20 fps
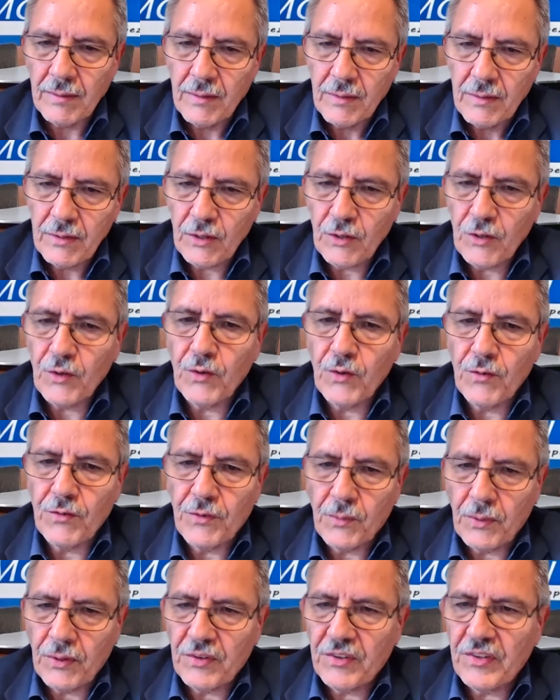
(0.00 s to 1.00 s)
the youth
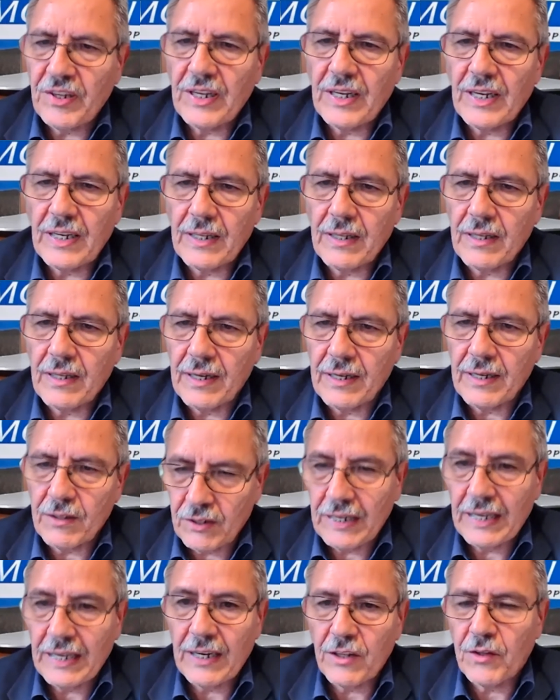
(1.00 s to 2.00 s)
who are seeking to
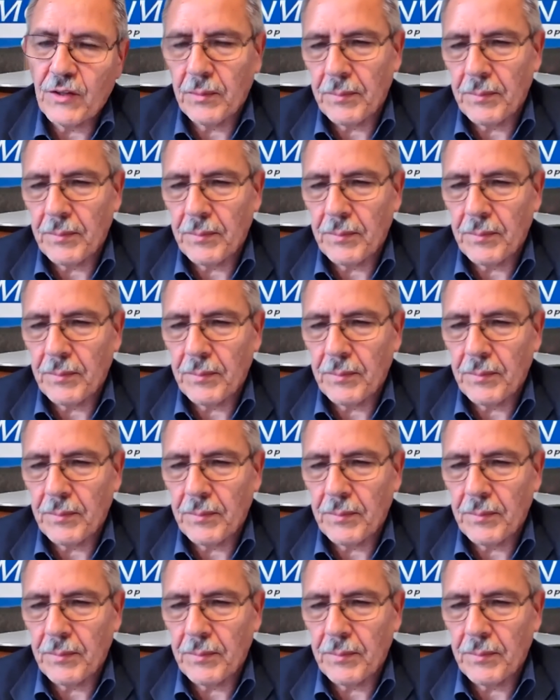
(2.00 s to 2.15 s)
get into the